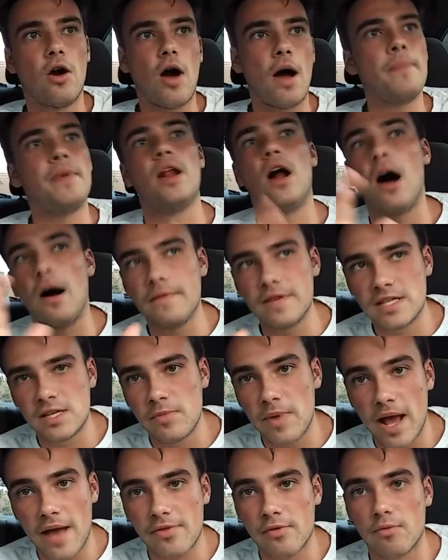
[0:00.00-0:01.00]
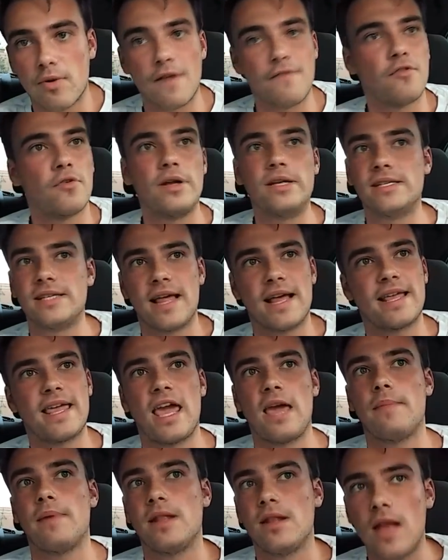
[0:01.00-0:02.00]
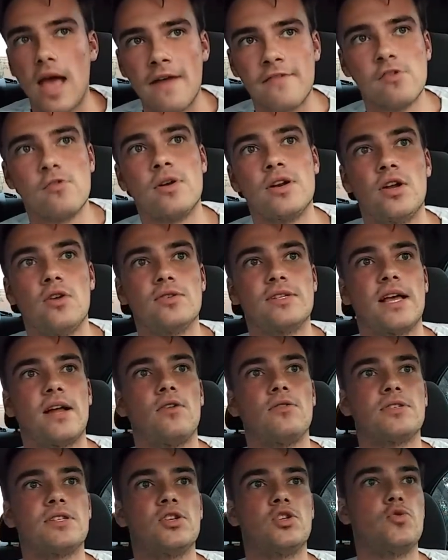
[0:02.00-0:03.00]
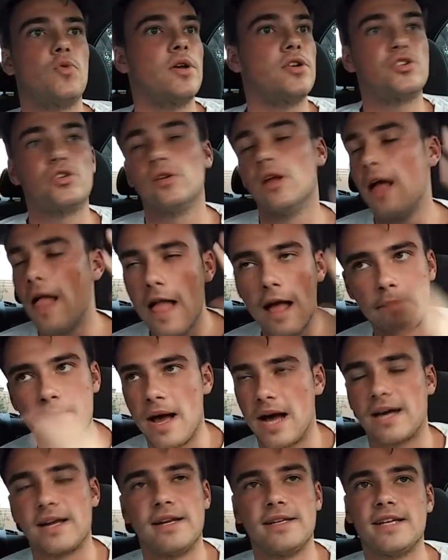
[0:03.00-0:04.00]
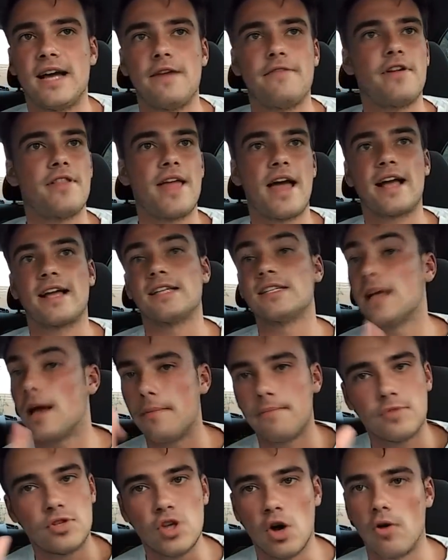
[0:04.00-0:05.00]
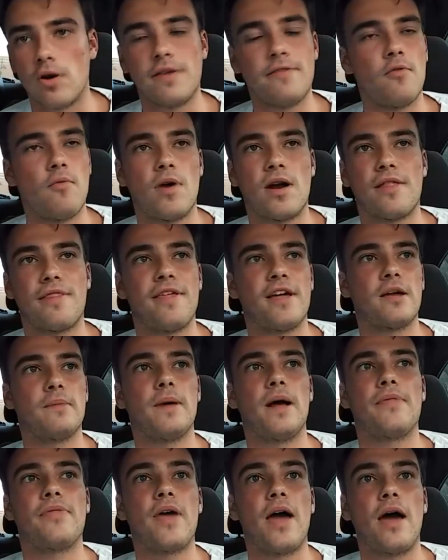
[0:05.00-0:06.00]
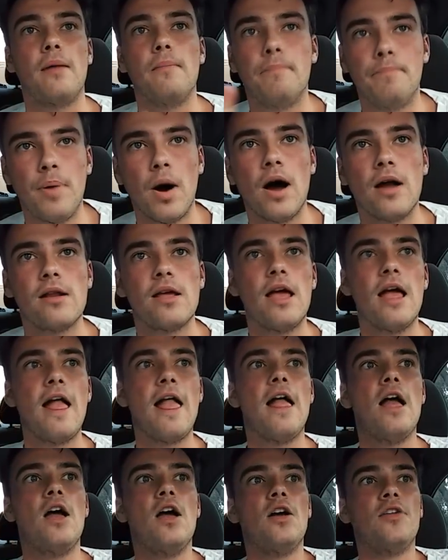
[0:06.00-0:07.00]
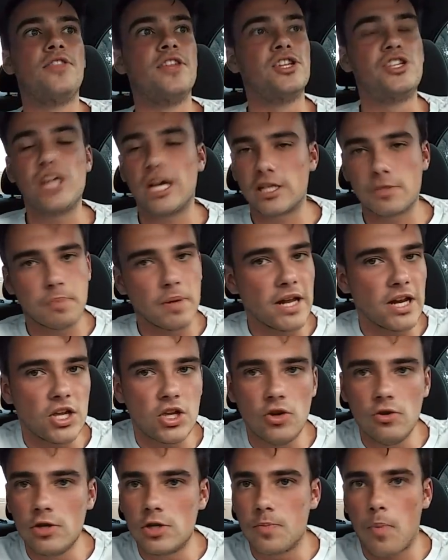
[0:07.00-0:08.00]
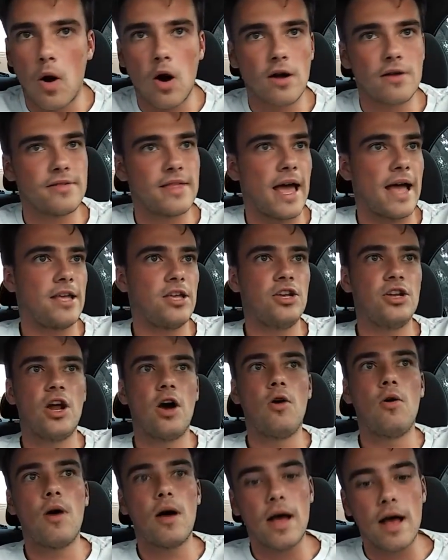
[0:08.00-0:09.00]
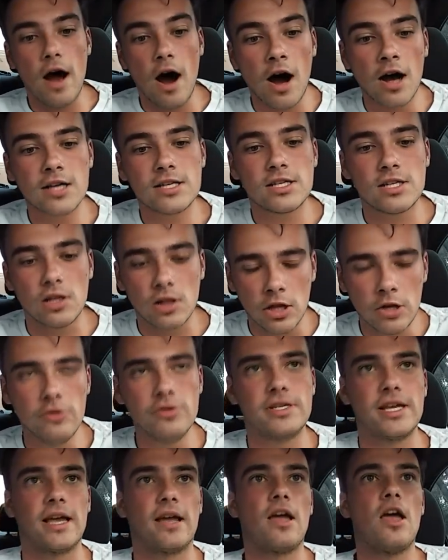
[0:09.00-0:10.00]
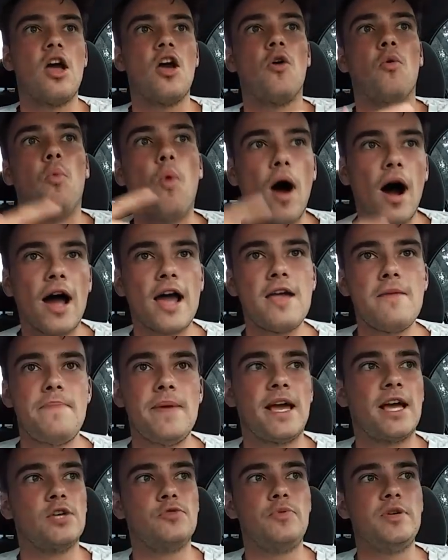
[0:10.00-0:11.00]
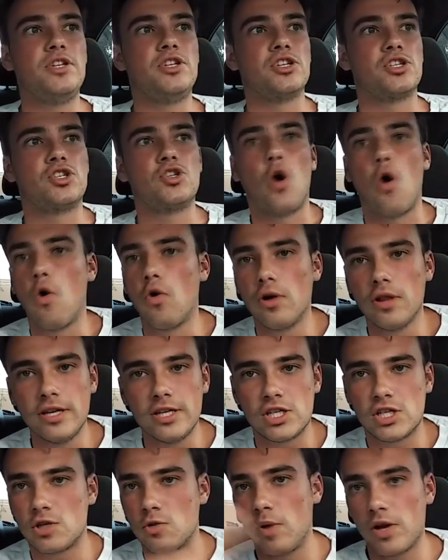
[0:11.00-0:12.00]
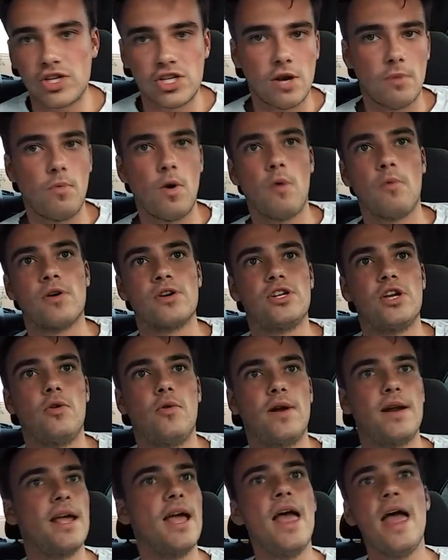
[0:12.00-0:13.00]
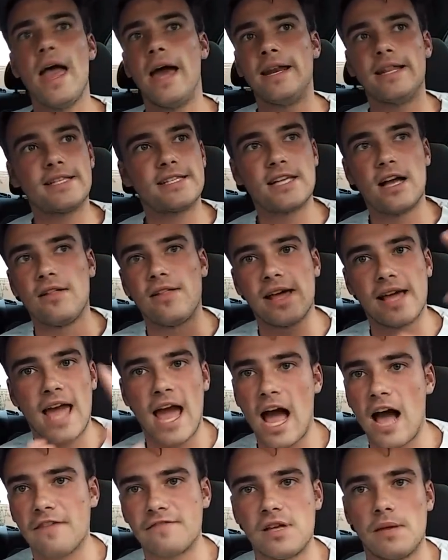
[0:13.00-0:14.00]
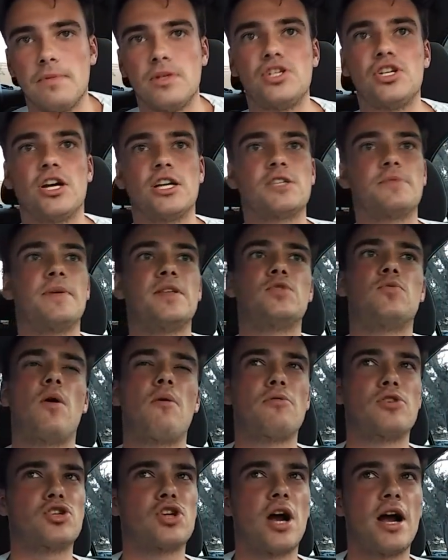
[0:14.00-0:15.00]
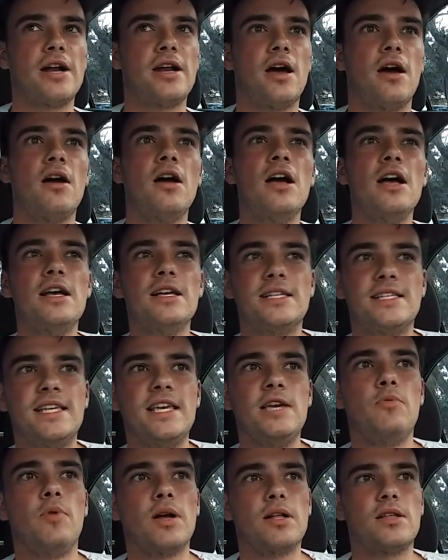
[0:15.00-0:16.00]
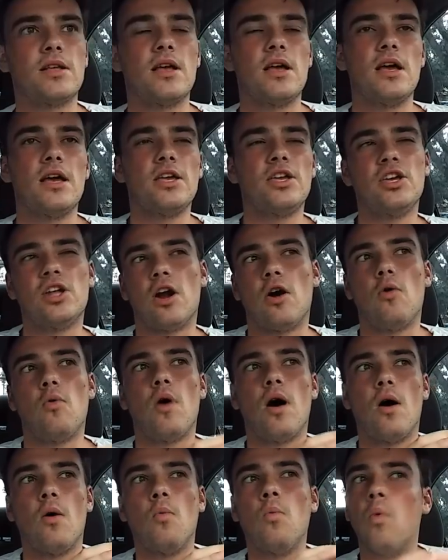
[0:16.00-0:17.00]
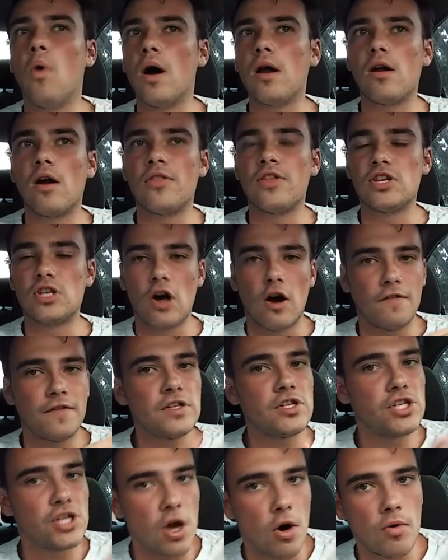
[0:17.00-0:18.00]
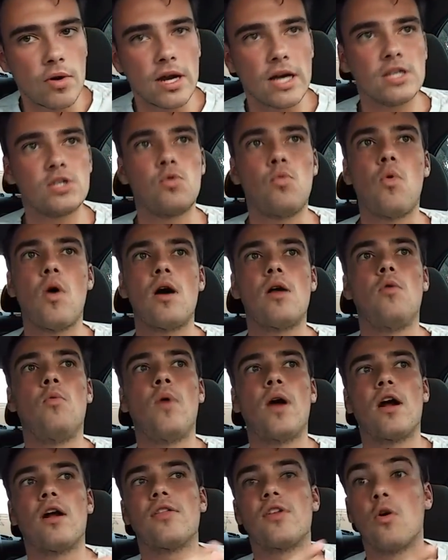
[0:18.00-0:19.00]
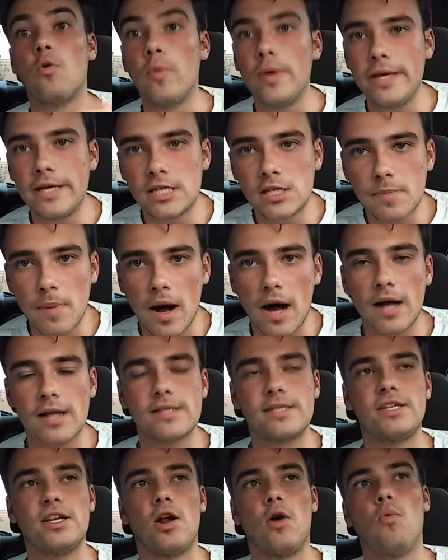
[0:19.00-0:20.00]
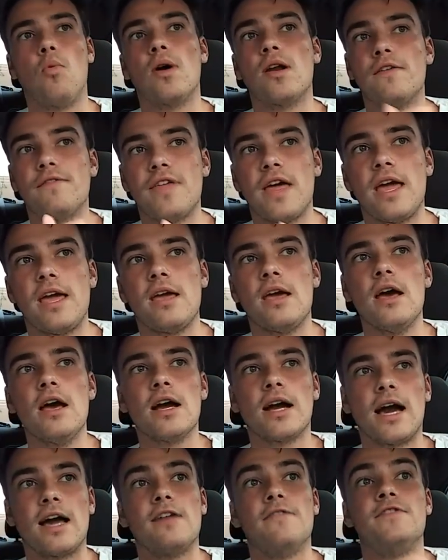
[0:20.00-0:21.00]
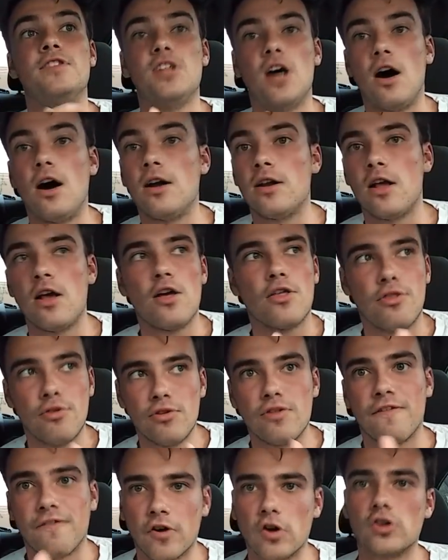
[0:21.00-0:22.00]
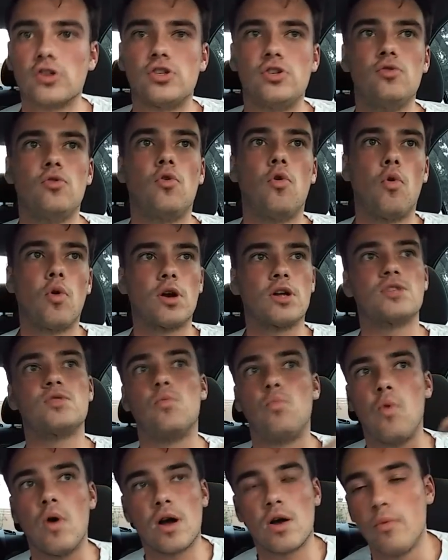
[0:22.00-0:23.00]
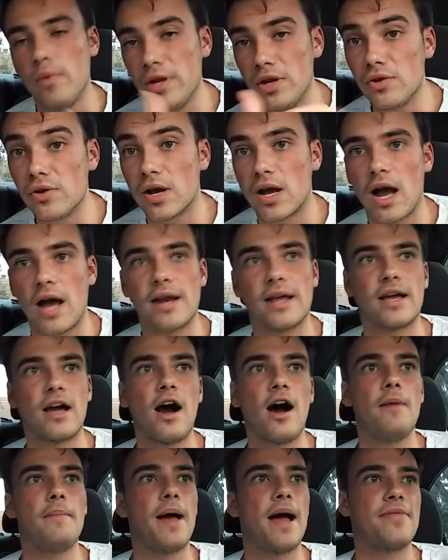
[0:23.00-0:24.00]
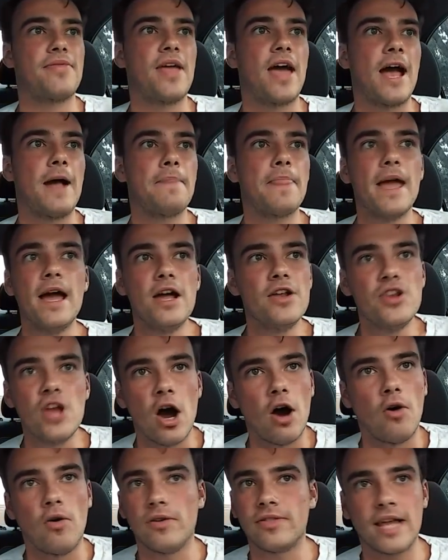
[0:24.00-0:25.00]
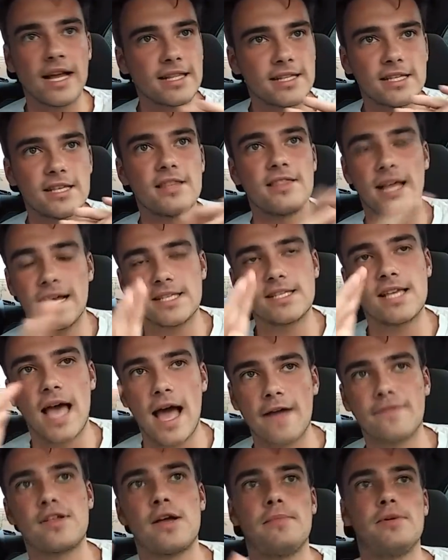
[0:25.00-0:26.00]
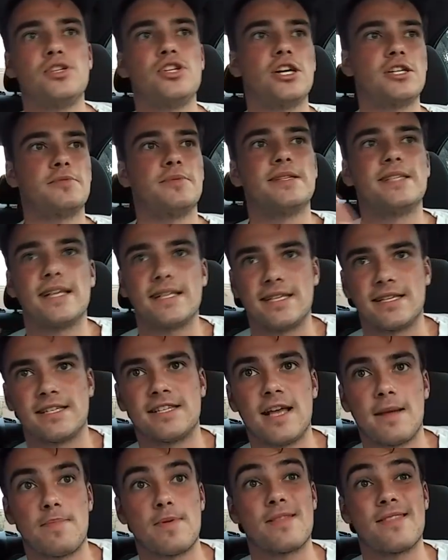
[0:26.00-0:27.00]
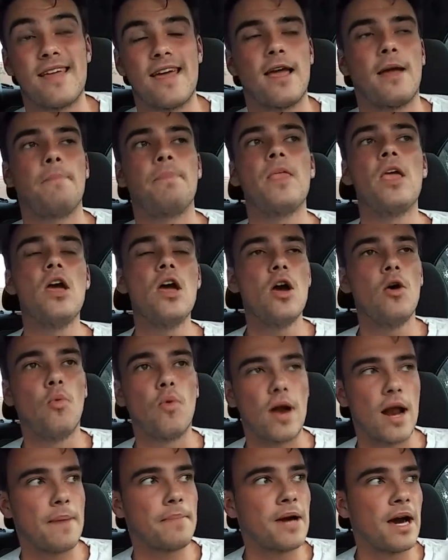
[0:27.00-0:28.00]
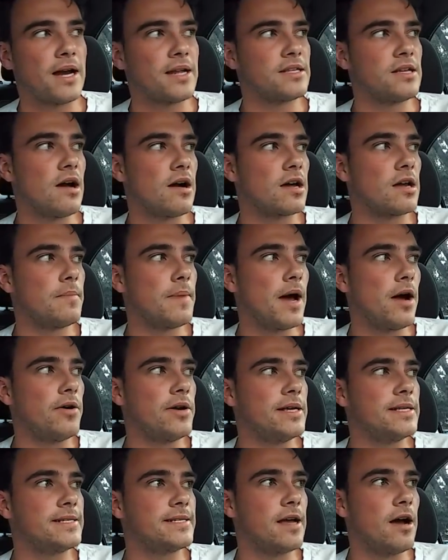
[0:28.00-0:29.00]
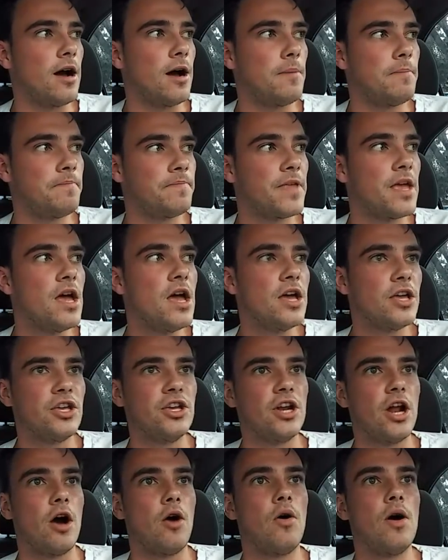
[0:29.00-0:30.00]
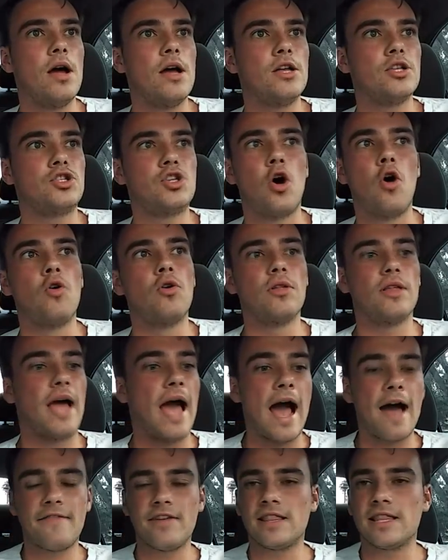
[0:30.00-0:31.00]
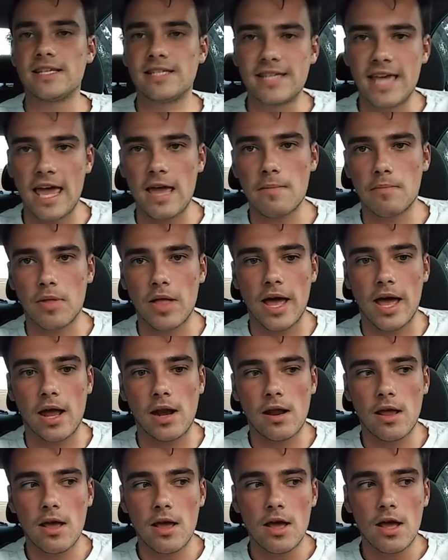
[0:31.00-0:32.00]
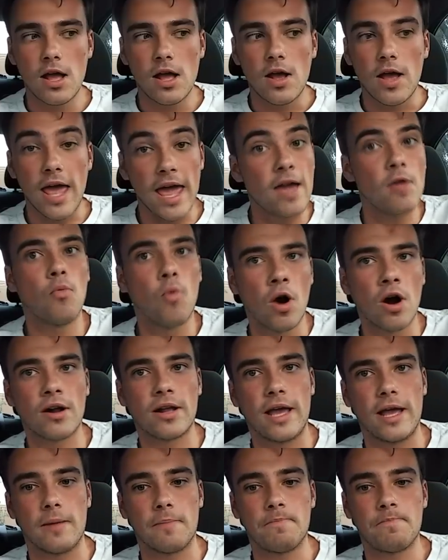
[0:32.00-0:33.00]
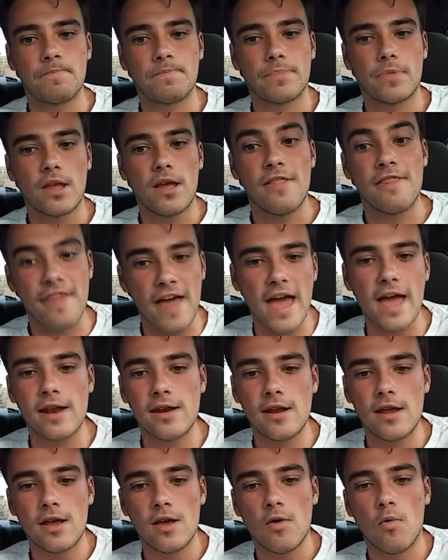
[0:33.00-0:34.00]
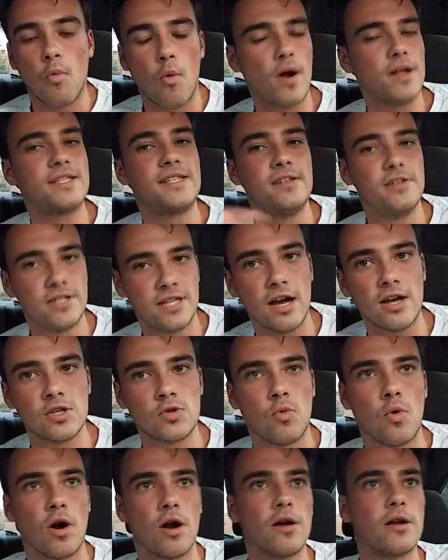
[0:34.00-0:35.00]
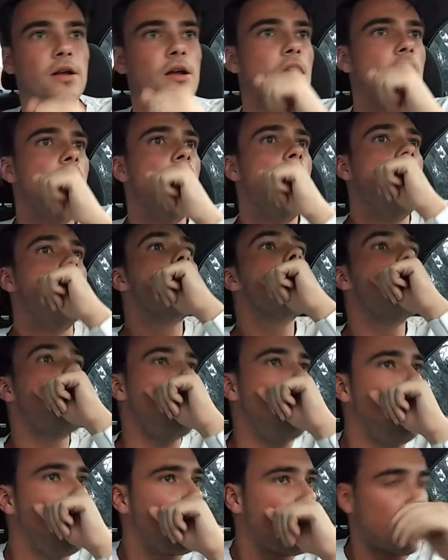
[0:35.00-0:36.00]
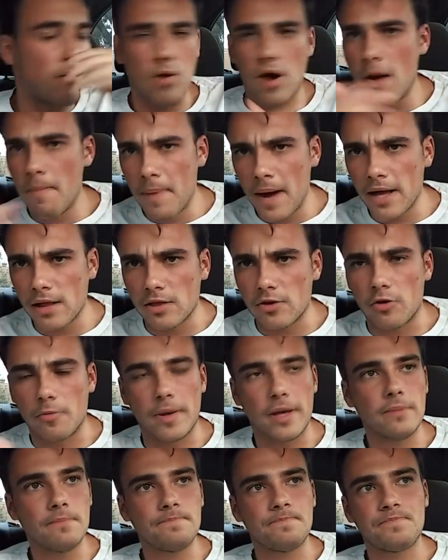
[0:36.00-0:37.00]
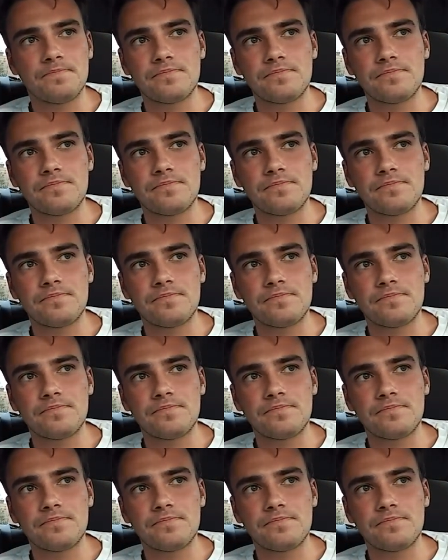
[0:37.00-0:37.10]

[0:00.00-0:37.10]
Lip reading: know, I mean, obviously we had the referees in that game, and everyone knows that whole situation. I'm not going to dive into that because I don't even want to think about that. But the Jets played a huge part in that, you know, us losing. Why? Because we just totally switch up what we're doing, and it's not like halftime adjustments where we're trying to see what, you know, what are the Dolphins showing us, where are their weak spots, you know, what have they kind of done through the first two quarters, what can we do to kind of combat that? No, that's halftime adjustments, that's a separate thing. What I'm kind of talking about is, you know, totally having this game plan, it working, then once it does work, and we're up by a little bit,